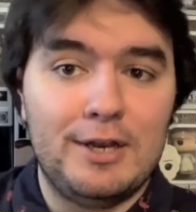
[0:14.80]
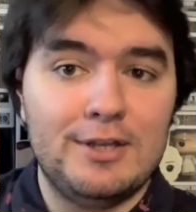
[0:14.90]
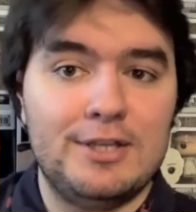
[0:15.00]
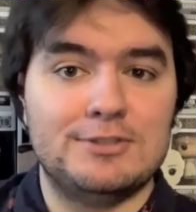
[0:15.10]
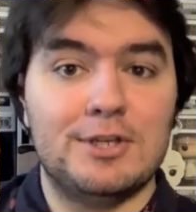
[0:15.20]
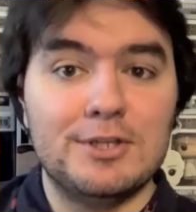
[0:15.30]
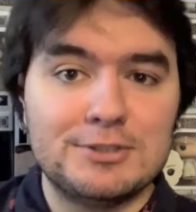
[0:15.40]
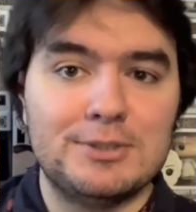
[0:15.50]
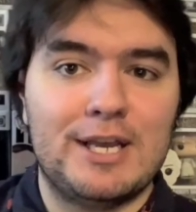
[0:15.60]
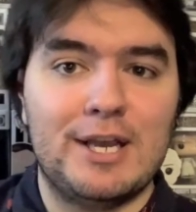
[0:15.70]
it's
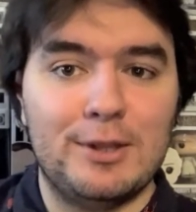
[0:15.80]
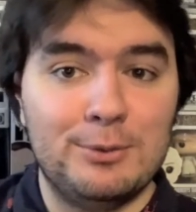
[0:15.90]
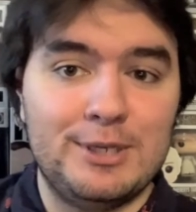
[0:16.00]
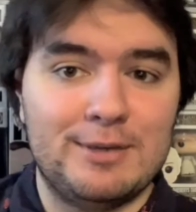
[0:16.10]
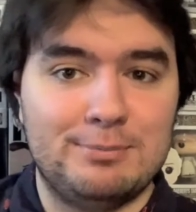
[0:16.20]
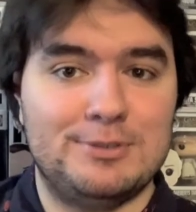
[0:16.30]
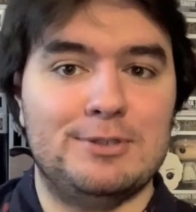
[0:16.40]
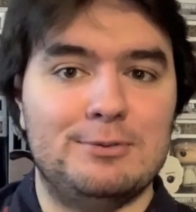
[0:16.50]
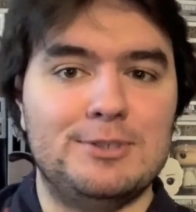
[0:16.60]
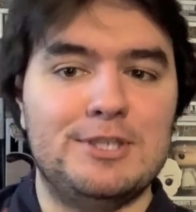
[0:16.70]
also the Halloween
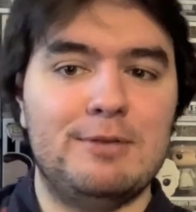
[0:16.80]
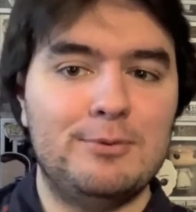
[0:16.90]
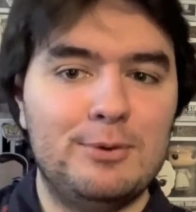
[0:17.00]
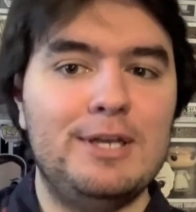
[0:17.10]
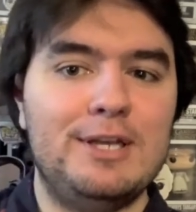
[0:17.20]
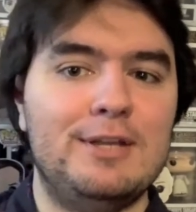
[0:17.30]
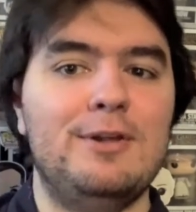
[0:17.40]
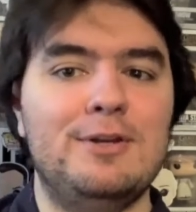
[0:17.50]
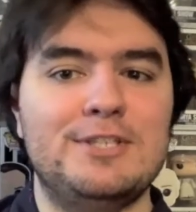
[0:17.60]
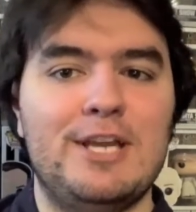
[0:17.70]
episode, which I've been waiting a
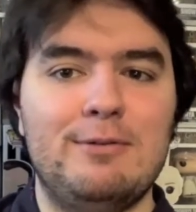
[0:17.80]
long time